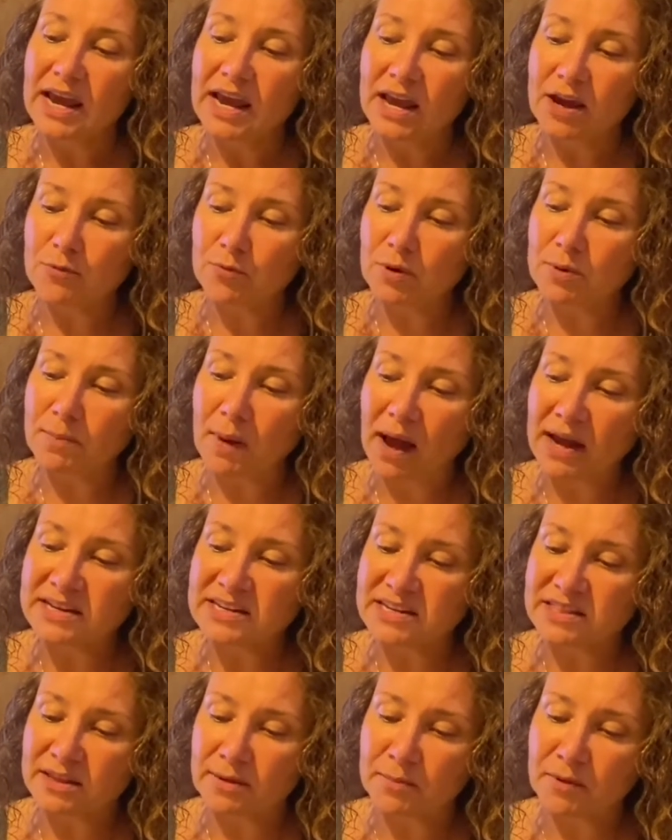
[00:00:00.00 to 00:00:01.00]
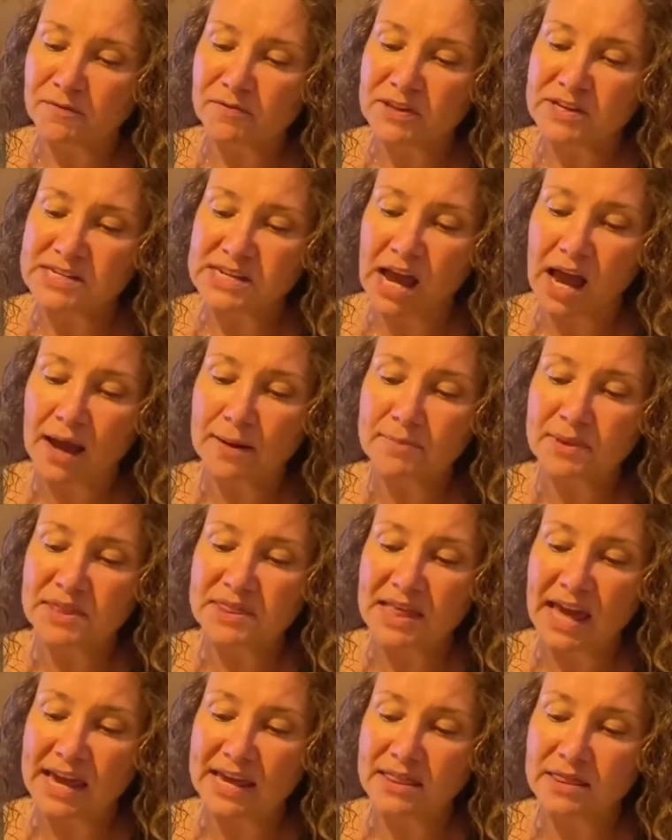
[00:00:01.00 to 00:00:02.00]
It reminded them of the time that
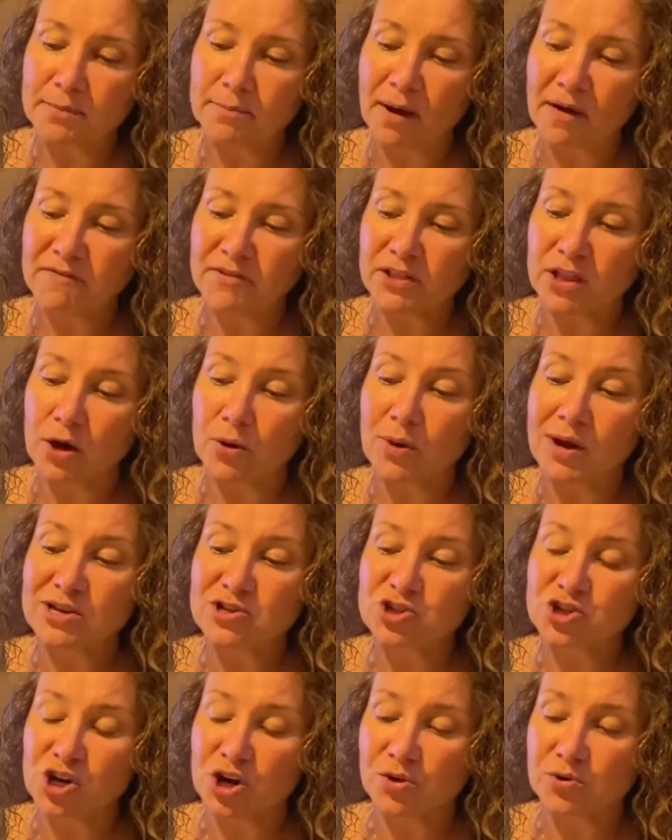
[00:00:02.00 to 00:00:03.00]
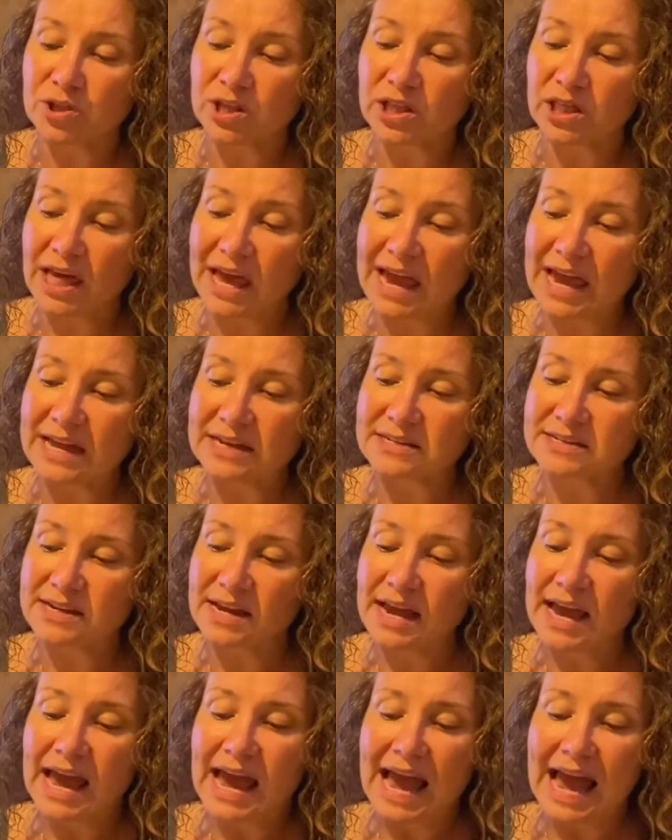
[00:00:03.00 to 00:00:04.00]
they and the buffalo had shared the land,
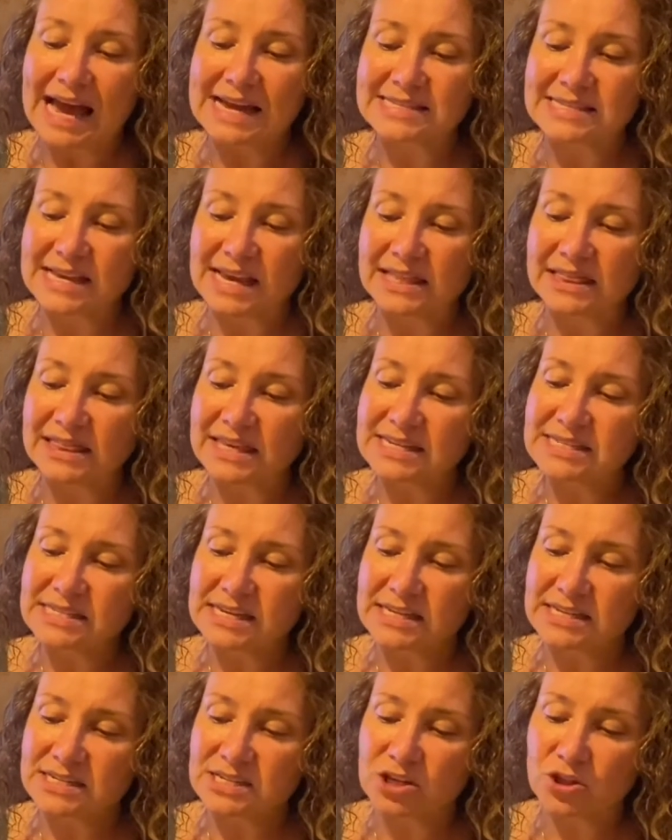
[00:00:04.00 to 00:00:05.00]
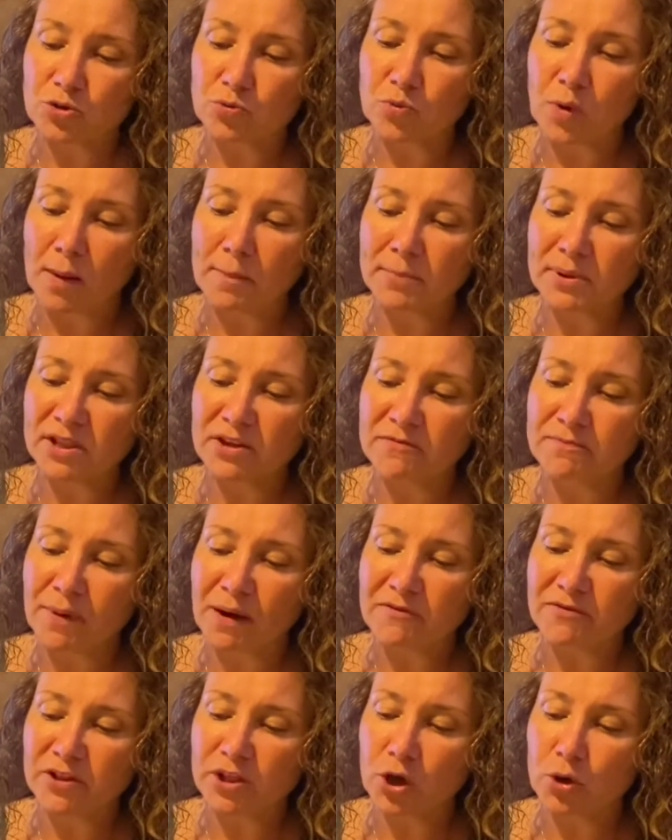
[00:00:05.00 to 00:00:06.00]
as they listened to the rumble of
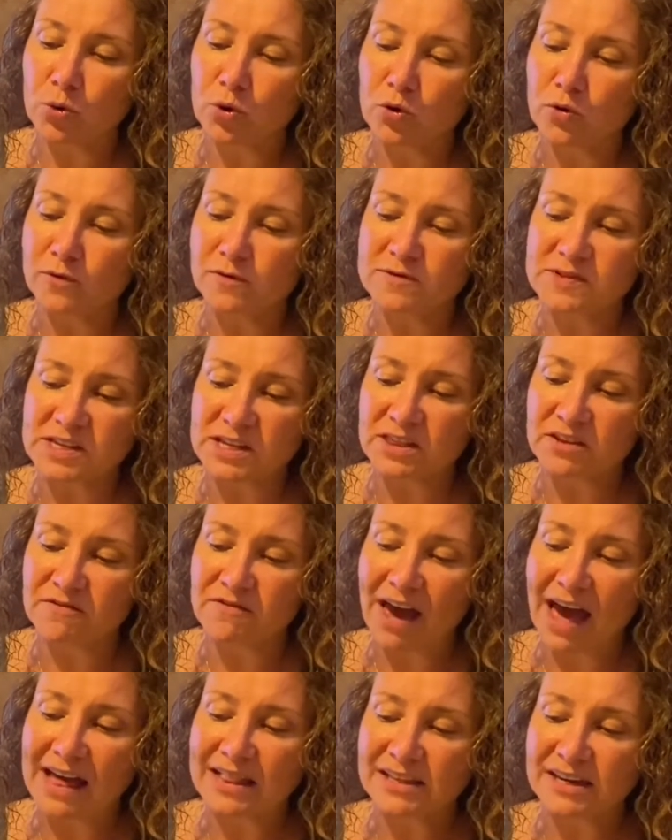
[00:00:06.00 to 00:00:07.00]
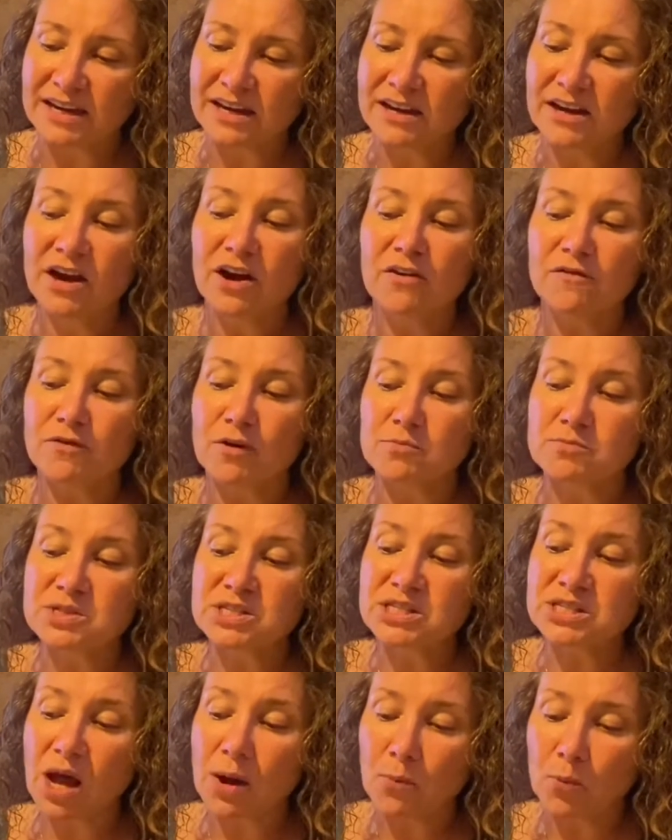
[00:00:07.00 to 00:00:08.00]
buffalo hooves in the valley. From
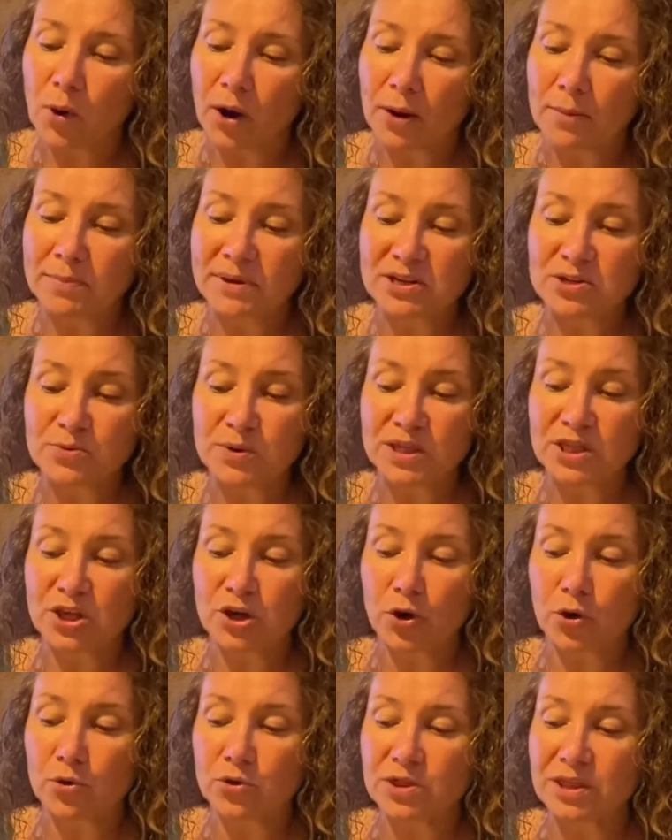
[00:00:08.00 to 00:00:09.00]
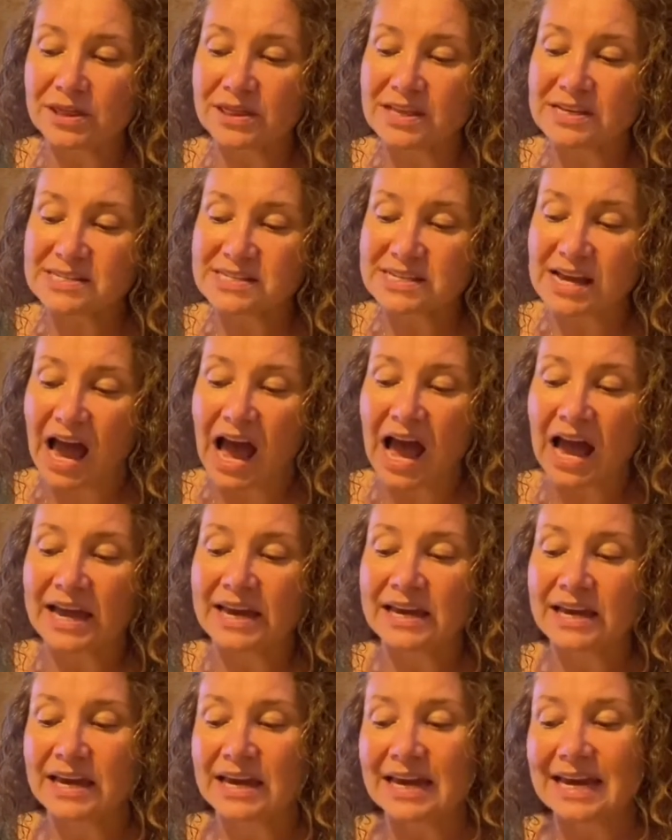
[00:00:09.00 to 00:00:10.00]
somewhere between the earth and the
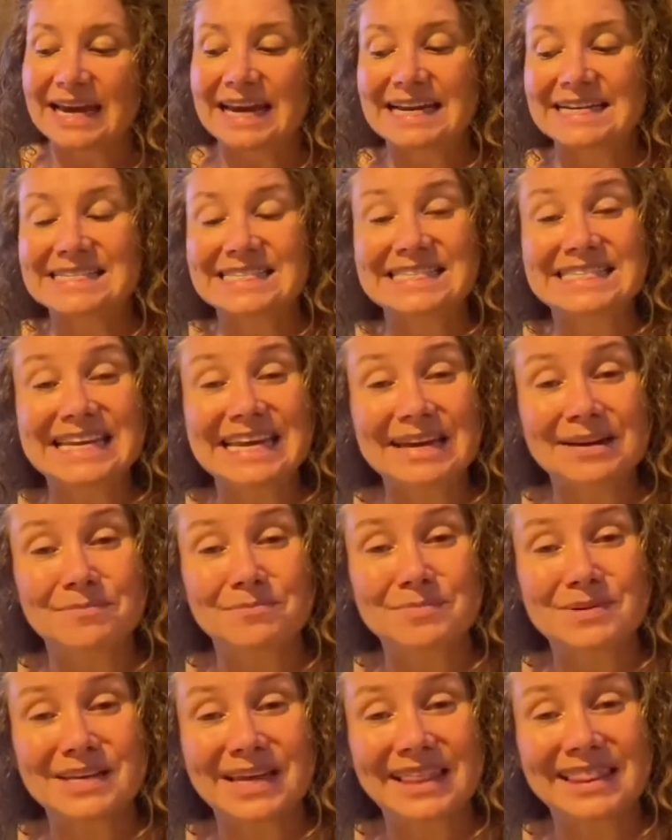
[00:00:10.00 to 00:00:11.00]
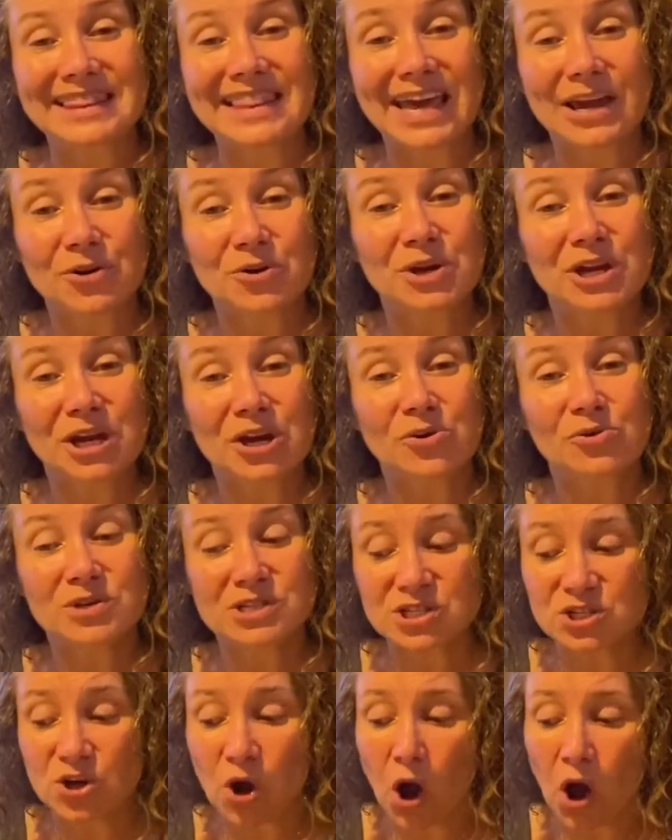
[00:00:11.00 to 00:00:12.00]
sky, it seemed they could hear a
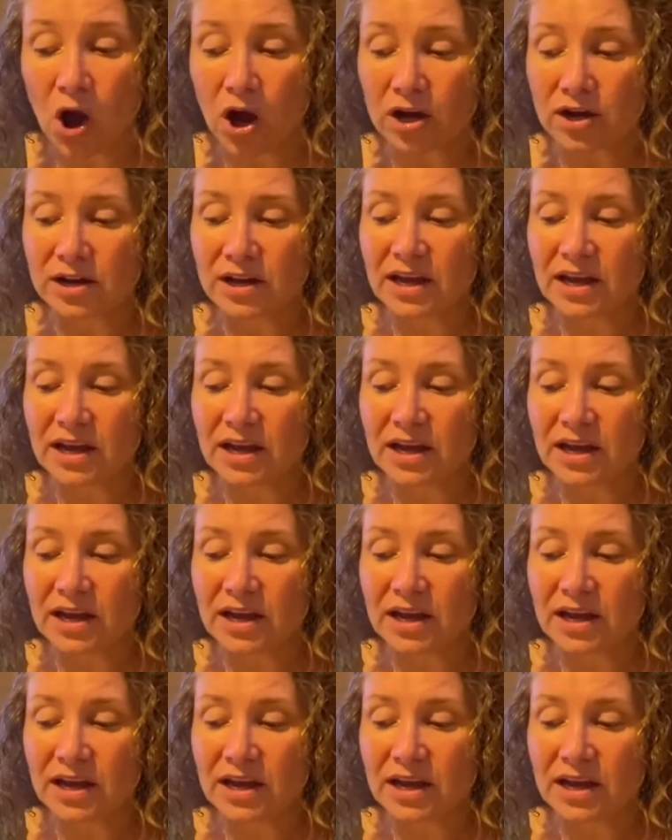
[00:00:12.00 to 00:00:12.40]
song.